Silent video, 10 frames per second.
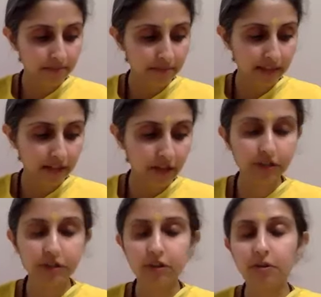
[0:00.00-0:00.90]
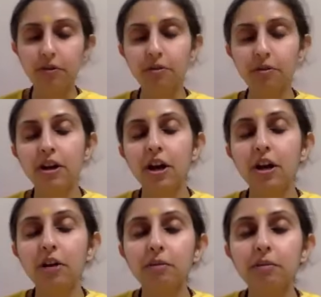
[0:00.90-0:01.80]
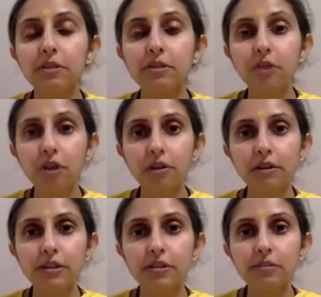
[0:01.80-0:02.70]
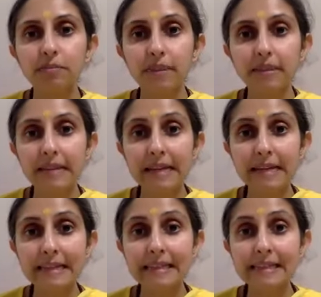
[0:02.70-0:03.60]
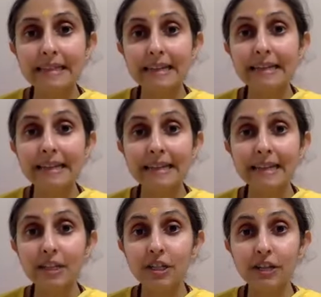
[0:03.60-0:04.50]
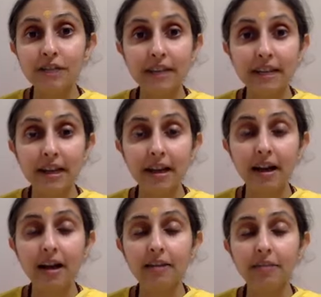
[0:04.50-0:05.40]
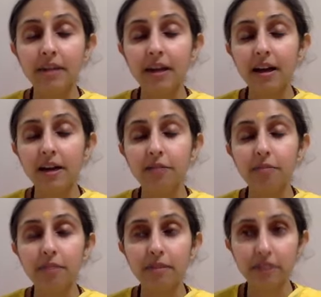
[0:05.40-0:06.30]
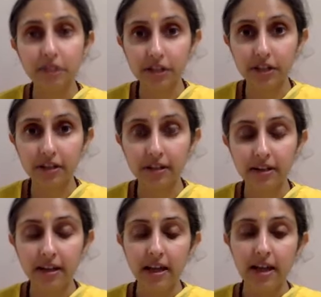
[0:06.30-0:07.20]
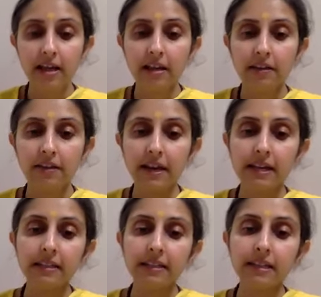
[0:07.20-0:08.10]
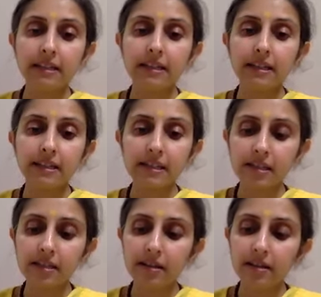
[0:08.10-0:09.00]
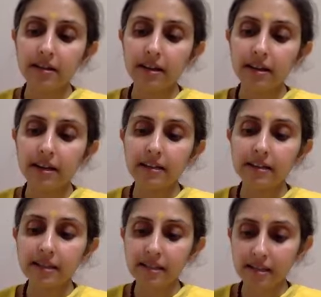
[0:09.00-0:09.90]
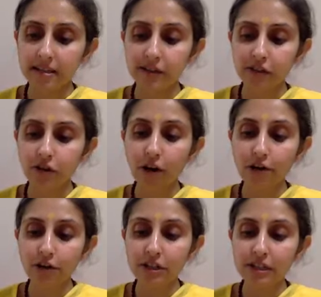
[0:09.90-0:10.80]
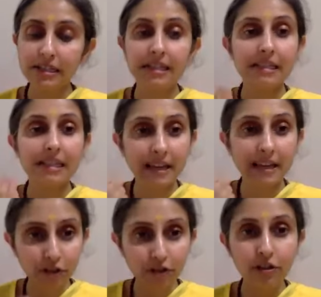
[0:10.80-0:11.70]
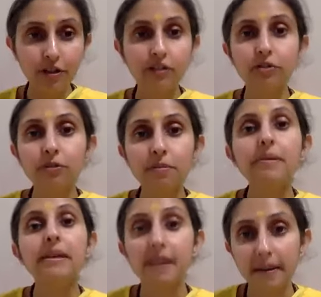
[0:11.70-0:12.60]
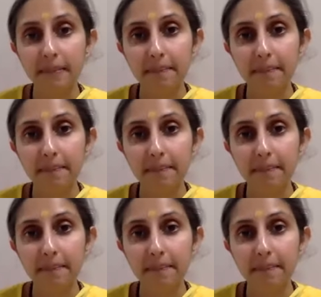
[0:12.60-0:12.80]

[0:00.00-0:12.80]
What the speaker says: sections ago, we saw this mantra that says anena jivena atmana anupravishya, that this existence, consciousness entered into the being.